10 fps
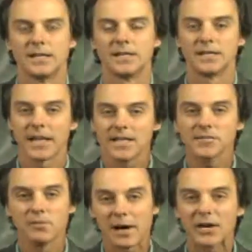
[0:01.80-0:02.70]
In the last
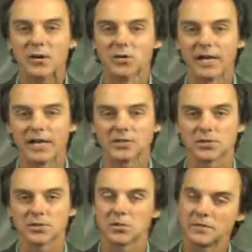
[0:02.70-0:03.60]
few
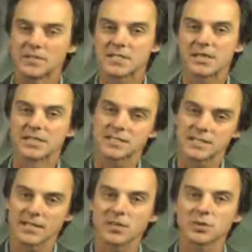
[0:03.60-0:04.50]
micro-lectures, we've discussed
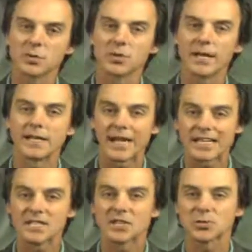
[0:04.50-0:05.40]
sexual and
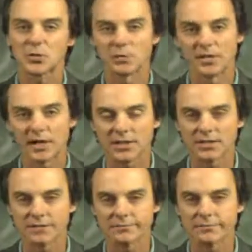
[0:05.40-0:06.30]
asexual
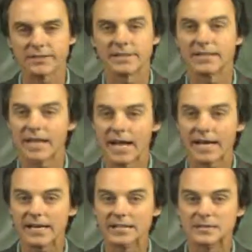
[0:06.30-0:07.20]
reproduction,
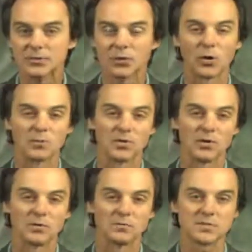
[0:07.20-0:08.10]
DNA,
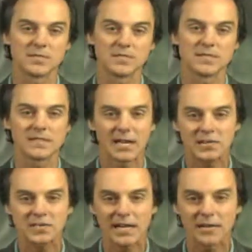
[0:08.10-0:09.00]
chromosomes, the cell
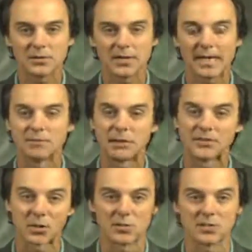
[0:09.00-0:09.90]
cycle, and
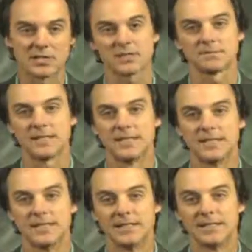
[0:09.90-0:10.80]
mitosis.
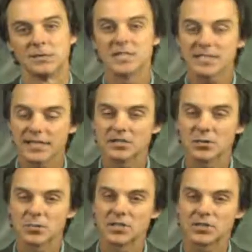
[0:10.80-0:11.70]
Well, this lecture
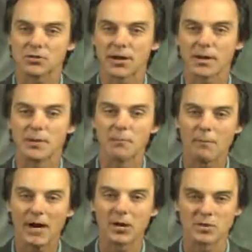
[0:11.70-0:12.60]
will describe
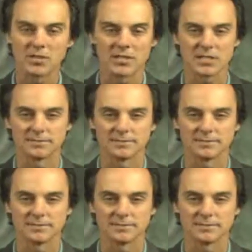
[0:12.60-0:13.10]
meiosis.